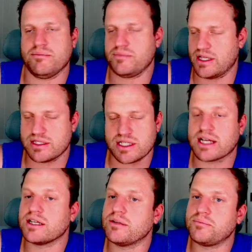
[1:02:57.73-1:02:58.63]
Now, it's not
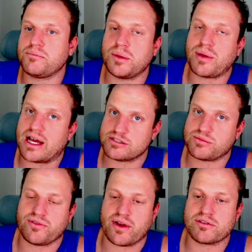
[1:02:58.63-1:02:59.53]
going to be possible
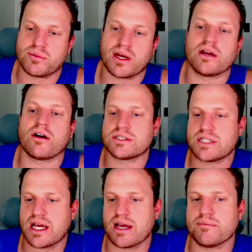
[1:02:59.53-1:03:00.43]
for everybody all the
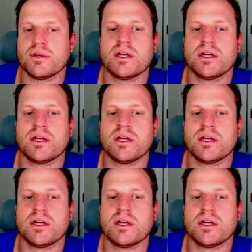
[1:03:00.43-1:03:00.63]
time,